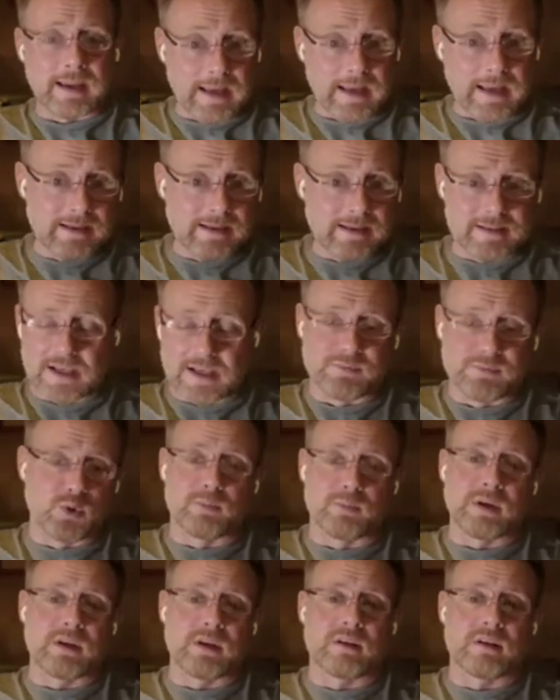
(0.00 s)
and
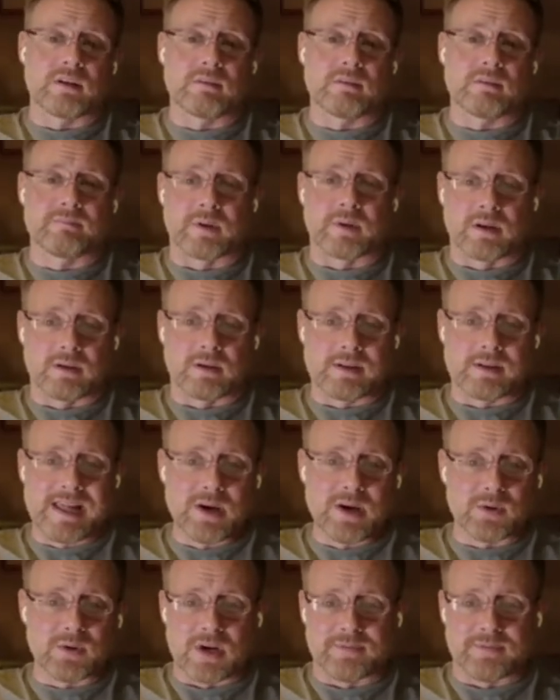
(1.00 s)
Confluent made a
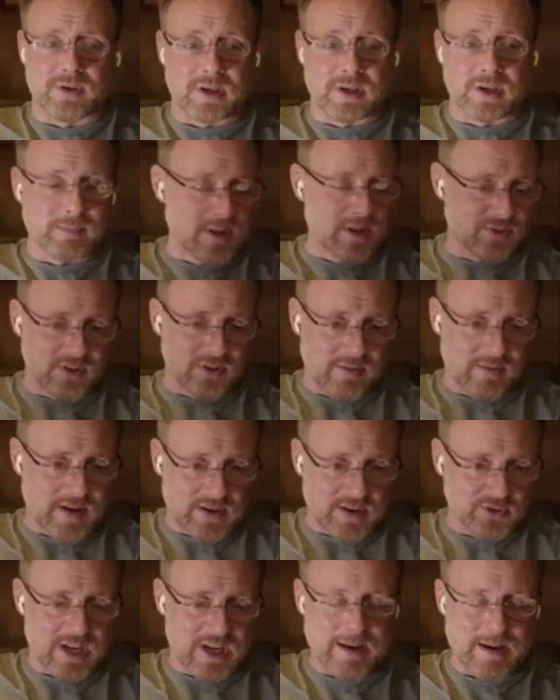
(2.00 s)
cloud offering, and this stuff
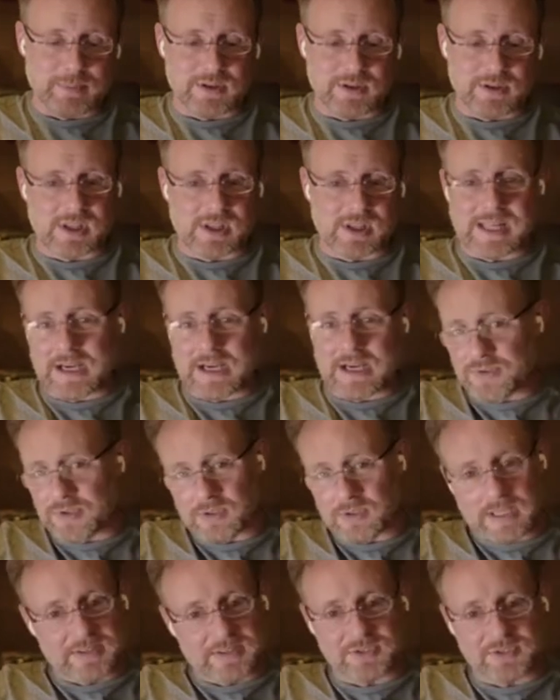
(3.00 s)
has to happen in the cloud.
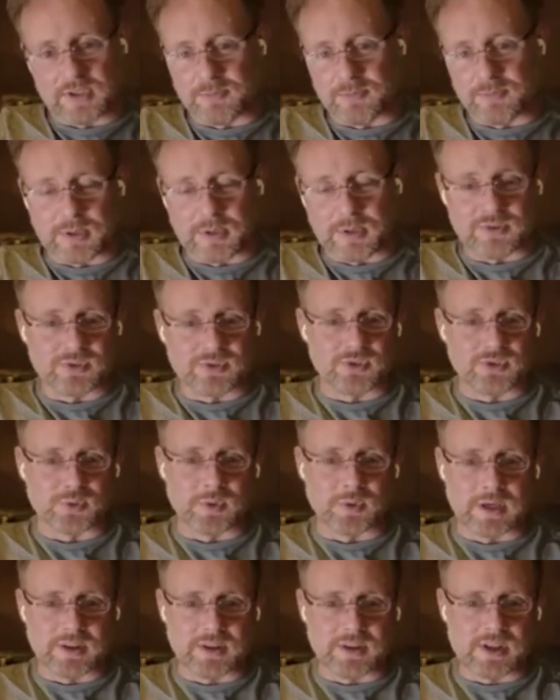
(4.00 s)
There are lots of different places to
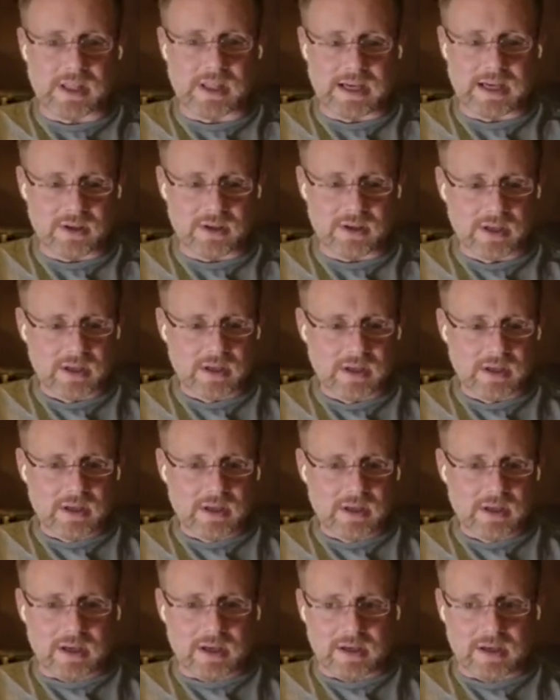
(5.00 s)
run in the cloud.
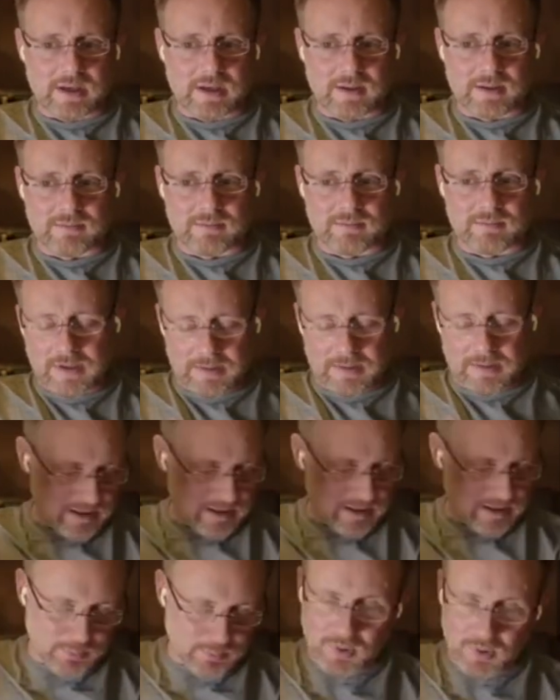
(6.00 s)

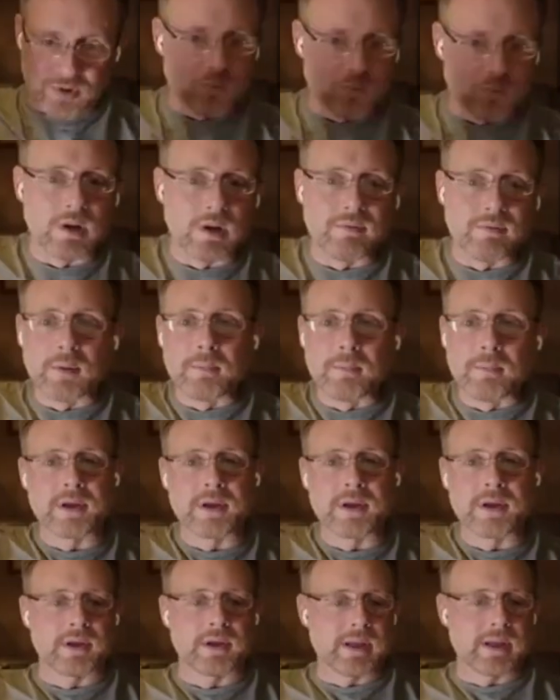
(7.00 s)
My employer is one of them,
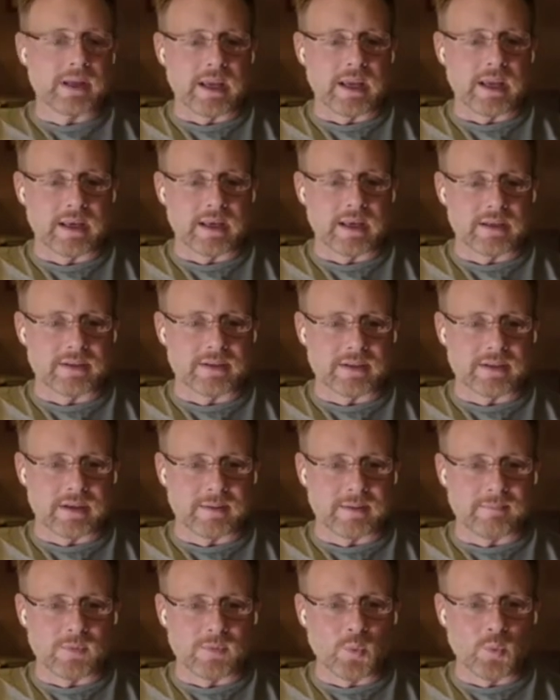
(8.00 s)
and
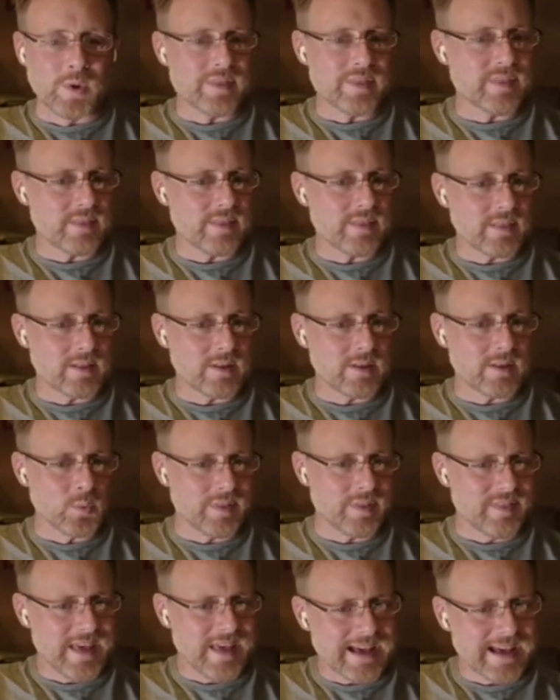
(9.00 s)

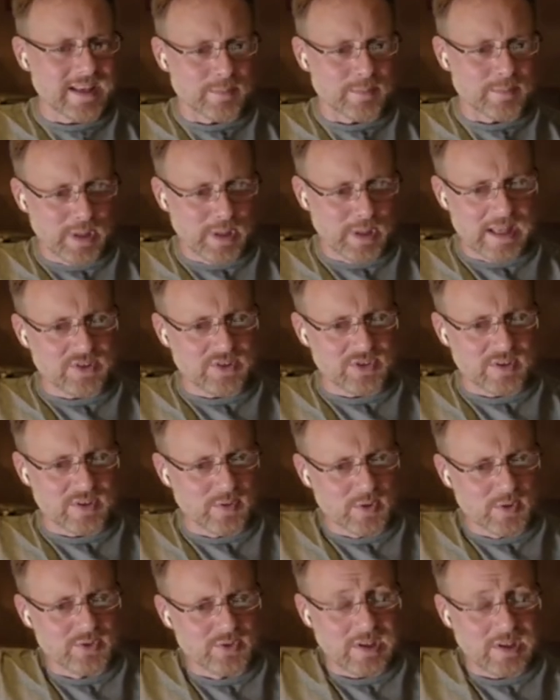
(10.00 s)
with that in place,
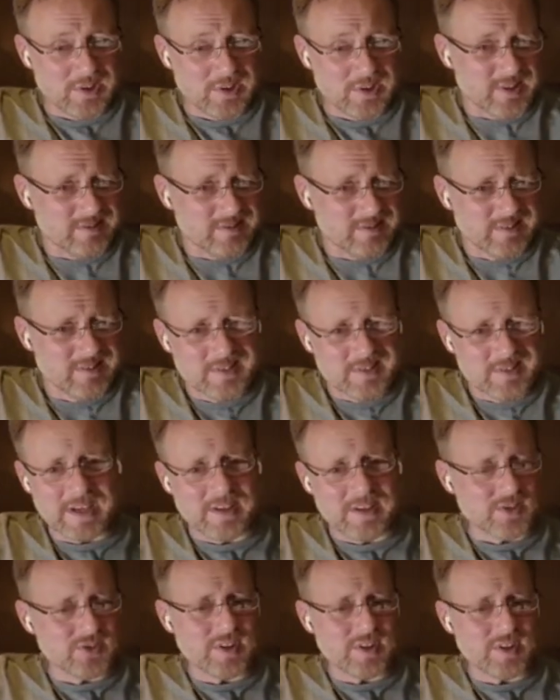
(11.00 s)
it feels like,
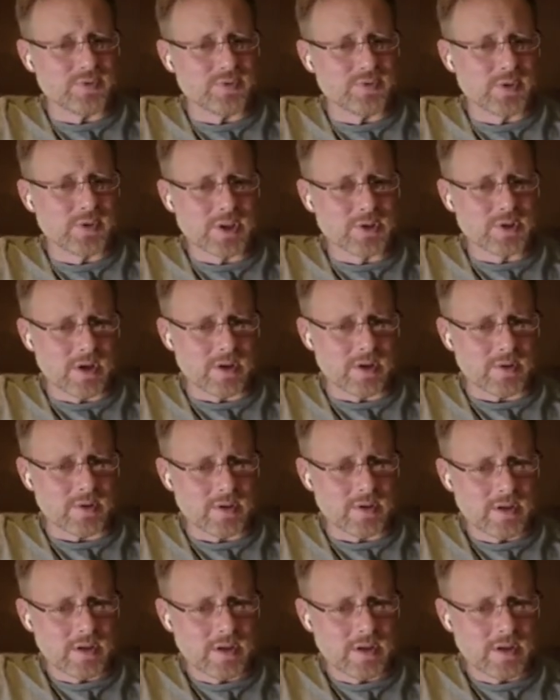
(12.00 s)
okay, this thing's fully grown.